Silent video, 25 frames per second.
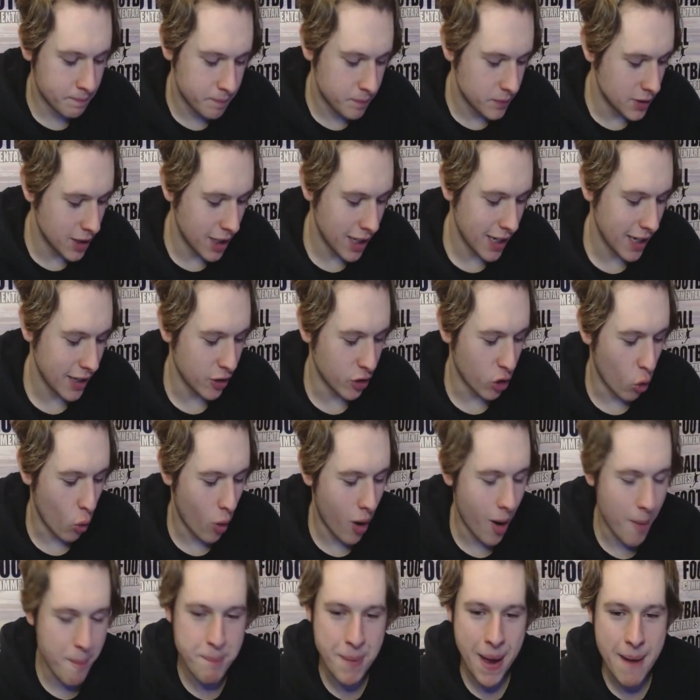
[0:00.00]
I don't know
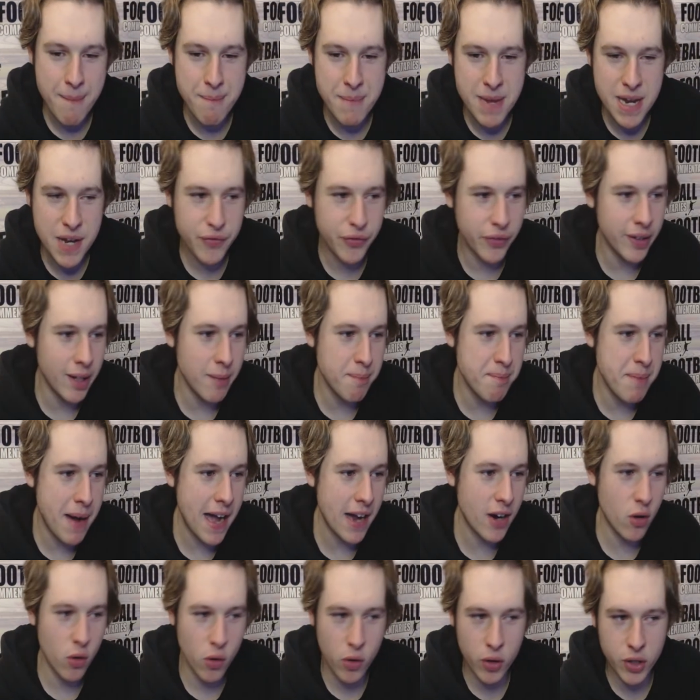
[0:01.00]
what, bend me from the
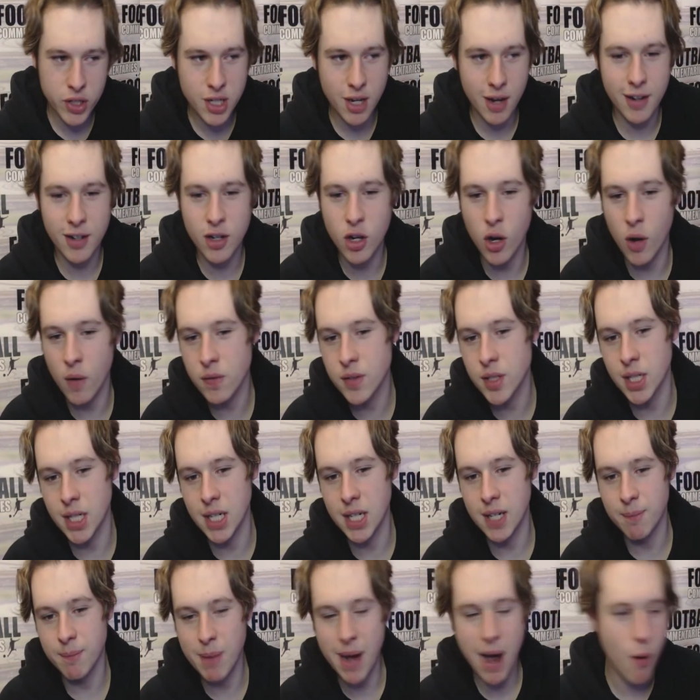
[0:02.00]
back or a Tarkovsky
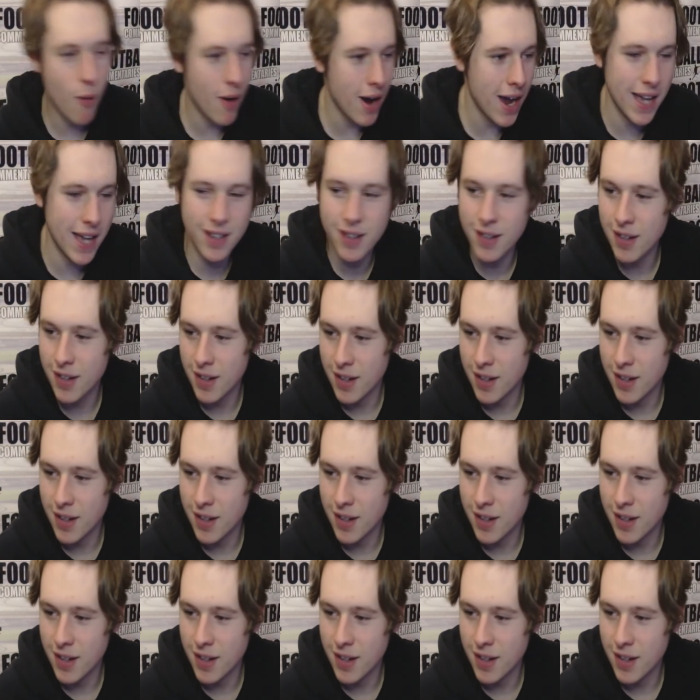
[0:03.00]
power header